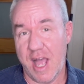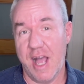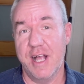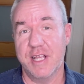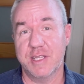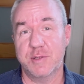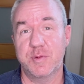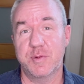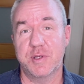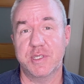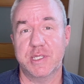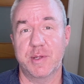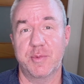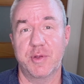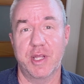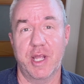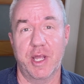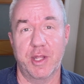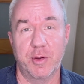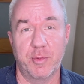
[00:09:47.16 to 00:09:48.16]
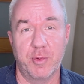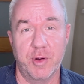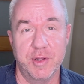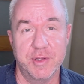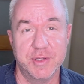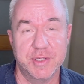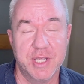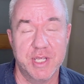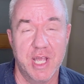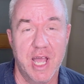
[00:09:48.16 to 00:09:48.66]
as with some of the other
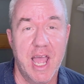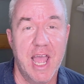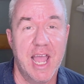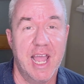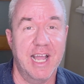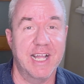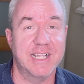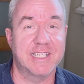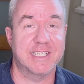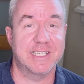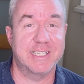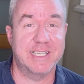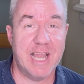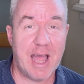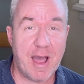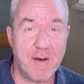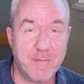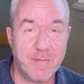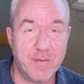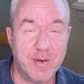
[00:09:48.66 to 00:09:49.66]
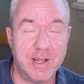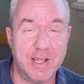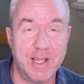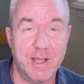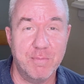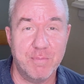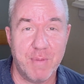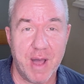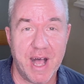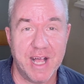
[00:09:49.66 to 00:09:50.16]
ones, it's
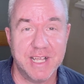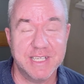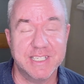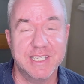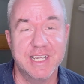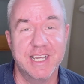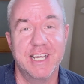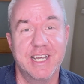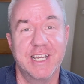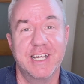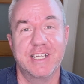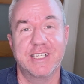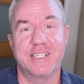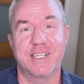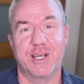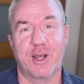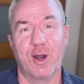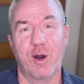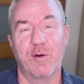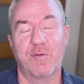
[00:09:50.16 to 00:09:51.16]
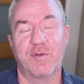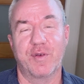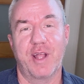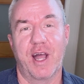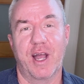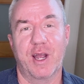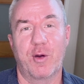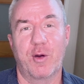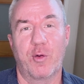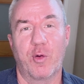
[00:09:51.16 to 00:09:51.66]
definitely best to go
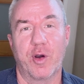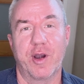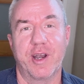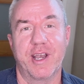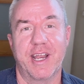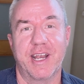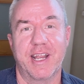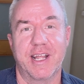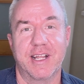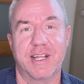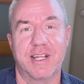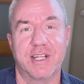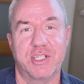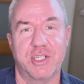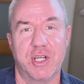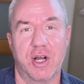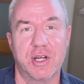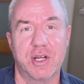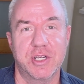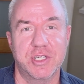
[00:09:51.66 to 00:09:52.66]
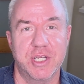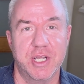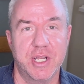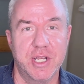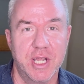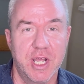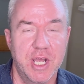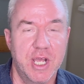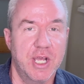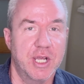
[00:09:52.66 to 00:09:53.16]
for that coordinating
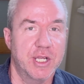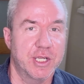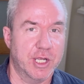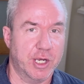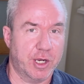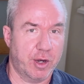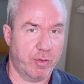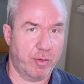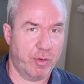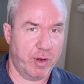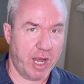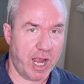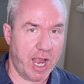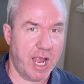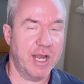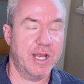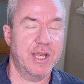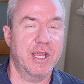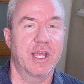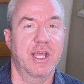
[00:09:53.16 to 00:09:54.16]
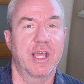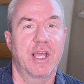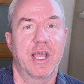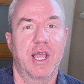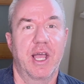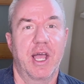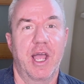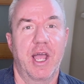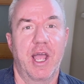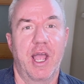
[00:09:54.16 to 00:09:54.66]
conjunction to create
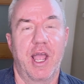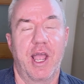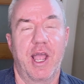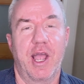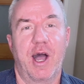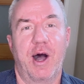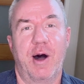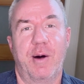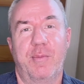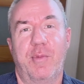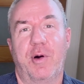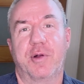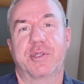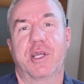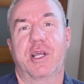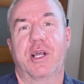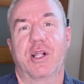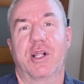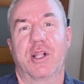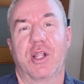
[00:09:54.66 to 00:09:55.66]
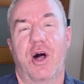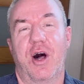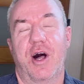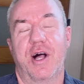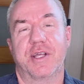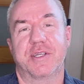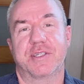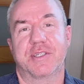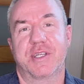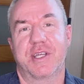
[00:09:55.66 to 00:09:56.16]
a
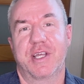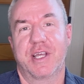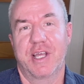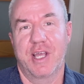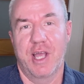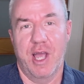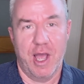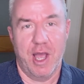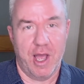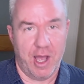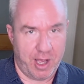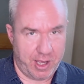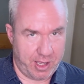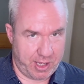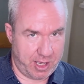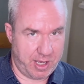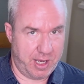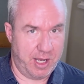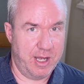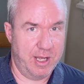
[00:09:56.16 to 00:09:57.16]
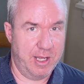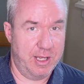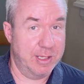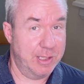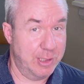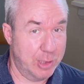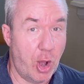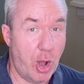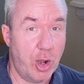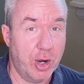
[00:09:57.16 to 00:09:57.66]
multi-clause
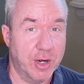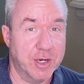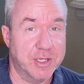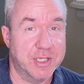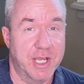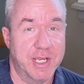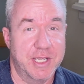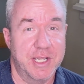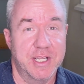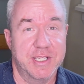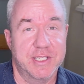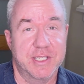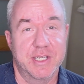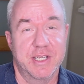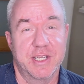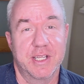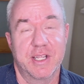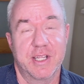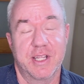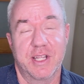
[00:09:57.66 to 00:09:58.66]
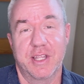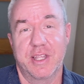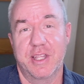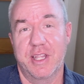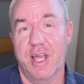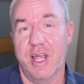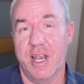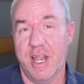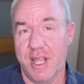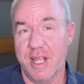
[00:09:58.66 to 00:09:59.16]
longer sentence
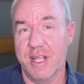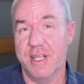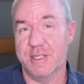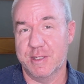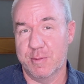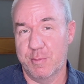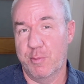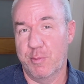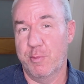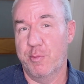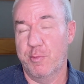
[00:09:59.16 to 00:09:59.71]
that is